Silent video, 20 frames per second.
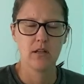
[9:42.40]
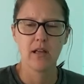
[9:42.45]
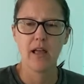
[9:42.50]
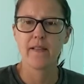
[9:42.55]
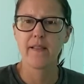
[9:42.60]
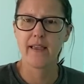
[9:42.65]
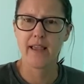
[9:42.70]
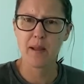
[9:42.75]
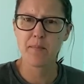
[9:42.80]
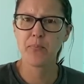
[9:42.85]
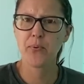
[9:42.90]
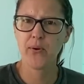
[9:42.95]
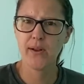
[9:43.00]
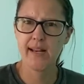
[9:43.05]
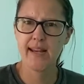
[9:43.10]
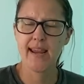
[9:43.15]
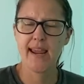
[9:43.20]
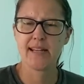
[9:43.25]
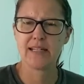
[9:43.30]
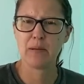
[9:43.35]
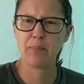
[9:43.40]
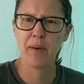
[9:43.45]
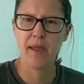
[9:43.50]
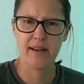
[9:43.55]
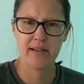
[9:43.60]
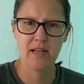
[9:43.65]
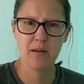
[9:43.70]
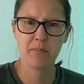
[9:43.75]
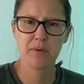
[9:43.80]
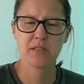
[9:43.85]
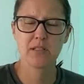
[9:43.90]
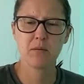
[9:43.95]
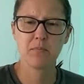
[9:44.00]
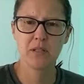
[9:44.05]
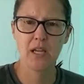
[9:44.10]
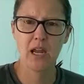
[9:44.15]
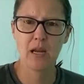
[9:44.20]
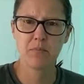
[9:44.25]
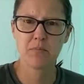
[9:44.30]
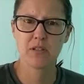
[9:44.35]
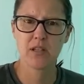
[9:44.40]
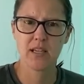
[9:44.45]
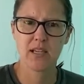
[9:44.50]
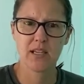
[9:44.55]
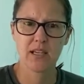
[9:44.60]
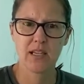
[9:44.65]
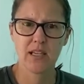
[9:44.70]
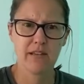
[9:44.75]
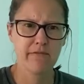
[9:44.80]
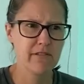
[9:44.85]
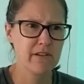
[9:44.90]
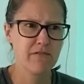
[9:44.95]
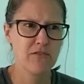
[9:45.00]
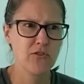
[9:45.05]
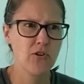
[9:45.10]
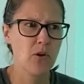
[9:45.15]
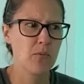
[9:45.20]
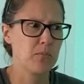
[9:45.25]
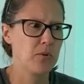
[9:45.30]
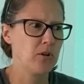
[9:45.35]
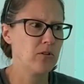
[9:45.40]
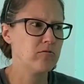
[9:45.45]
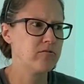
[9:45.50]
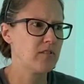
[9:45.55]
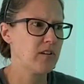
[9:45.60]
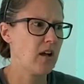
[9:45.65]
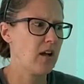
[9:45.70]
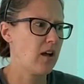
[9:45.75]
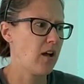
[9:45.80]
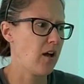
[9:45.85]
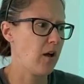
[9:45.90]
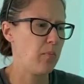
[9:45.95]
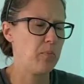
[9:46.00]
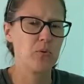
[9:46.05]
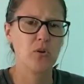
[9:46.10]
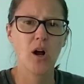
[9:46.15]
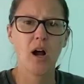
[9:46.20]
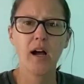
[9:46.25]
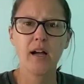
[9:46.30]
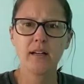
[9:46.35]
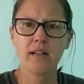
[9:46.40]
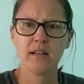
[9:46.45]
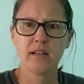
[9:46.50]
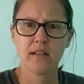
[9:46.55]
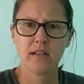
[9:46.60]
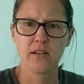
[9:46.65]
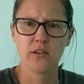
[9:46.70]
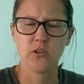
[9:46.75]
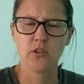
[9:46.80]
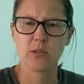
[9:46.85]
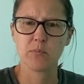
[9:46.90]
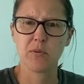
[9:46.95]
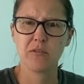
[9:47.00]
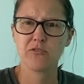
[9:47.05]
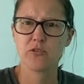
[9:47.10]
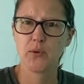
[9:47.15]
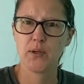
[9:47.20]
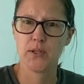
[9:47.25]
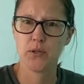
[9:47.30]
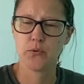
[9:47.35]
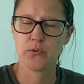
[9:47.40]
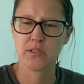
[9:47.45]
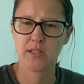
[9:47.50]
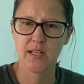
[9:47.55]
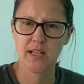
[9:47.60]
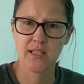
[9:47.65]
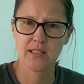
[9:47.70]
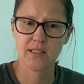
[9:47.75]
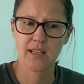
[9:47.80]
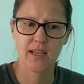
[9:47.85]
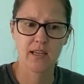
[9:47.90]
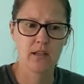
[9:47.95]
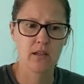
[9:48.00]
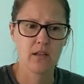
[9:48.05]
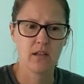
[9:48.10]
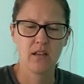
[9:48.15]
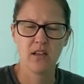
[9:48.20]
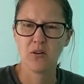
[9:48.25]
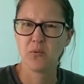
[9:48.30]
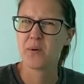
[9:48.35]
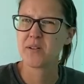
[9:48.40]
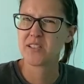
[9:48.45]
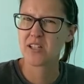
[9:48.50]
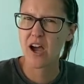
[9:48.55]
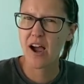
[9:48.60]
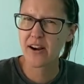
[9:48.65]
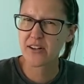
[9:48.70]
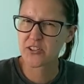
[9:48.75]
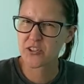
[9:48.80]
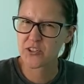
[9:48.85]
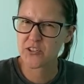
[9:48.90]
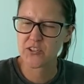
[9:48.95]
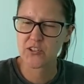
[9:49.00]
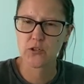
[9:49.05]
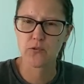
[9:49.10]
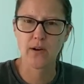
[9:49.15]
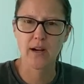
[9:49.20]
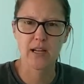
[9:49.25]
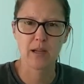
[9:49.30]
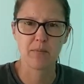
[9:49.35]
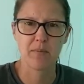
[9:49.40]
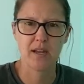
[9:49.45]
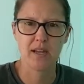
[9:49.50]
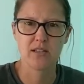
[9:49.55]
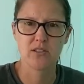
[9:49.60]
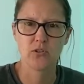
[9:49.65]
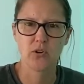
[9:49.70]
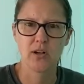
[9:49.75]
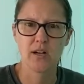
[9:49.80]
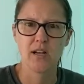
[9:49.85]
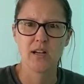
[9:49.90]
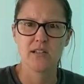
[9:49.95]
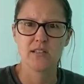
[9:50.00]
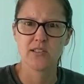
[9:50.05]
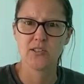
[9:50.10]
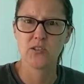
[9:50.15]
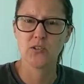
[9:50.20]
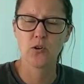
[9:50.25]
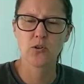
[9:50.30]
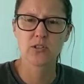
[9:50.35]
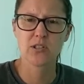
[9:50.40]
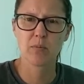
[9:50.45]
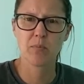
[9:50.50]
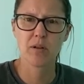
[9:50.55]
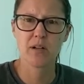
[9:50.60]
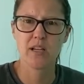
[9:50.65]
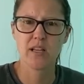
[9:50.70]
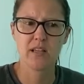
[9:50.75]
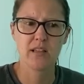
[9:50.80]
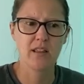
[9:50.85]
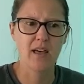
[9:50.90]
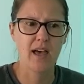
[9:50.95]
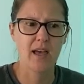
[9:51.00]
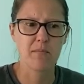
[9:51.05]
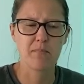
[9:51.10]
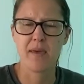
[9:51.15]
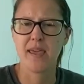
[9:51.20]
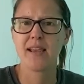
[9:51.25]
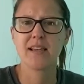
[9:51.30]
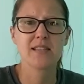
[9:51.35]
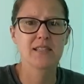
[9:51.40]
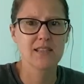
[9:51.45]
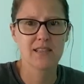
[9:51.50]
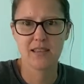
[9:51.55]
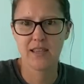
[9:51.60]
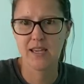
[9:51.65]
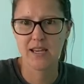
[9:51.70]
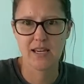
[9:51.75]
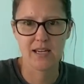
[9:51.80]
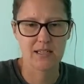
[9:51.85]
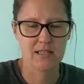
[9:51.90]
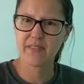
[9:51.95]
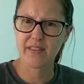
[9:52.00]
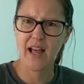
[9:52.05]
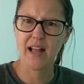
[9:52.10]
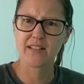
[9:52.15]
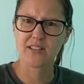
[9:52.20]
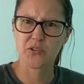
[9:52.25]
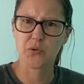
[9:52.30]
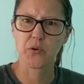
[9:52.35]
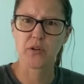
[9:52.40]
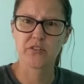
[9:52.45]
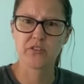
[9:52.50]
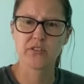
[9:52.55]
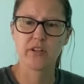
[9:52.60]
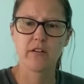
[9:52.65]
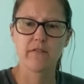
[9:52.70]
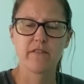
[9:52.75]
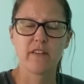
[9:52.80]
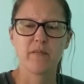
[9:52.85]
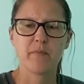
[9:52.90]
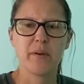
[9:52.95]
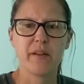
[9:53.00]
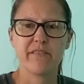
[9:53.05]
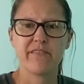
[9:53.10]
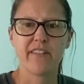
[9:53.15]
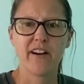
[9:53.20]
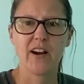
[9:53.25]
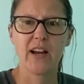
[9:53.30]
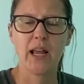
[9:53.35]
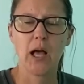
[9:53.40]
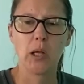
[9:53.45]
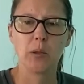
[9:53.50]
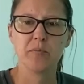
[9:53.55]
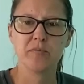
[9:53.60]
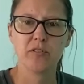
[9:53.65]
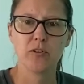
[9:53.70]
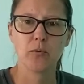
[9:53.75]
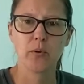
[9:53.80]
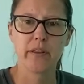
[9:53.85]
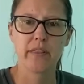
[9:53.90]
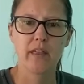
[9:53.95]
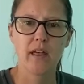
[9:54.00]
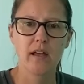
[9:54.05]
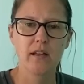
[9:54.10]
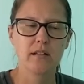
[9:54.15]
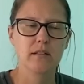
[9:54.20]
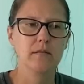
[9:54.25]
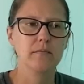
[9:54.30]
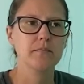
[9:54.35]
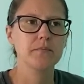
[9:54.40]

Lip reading: Like I'm pretty independent, but sometimes like even if you don't move abroad, you just move to a new city. It's like, what doctor do you recommend? Or do you know somebody that makes this? That sort of stuff. They've been very helpful with that.